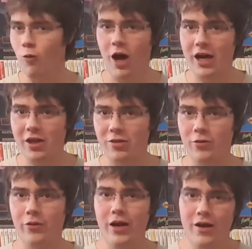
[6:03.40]

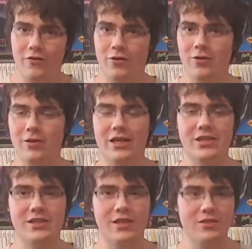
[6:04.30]
walkthrough for
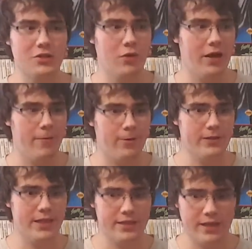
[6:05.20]
Legend of Zelda Twilight
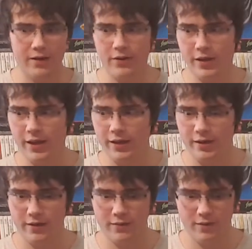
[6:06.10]
Princess, and I only got
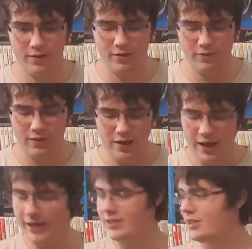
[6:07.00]
like,
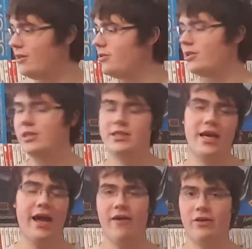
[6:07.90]
I still, to this
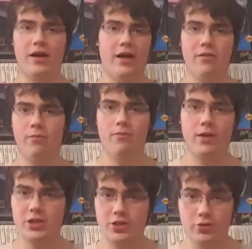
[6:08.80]
day, haven't gotten
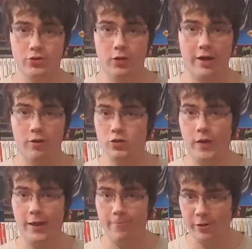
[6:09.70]
much through
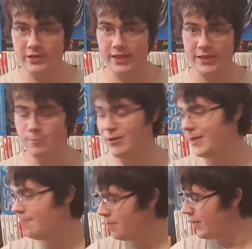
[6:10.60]
Twilight Princess,
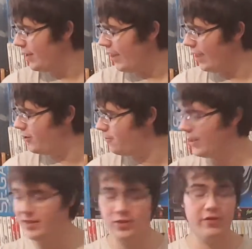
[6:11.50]
but I do
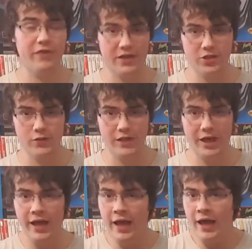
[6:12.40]
plan to eventually.
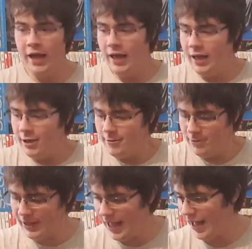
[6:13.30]

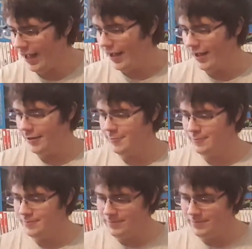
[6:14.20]
But yeah,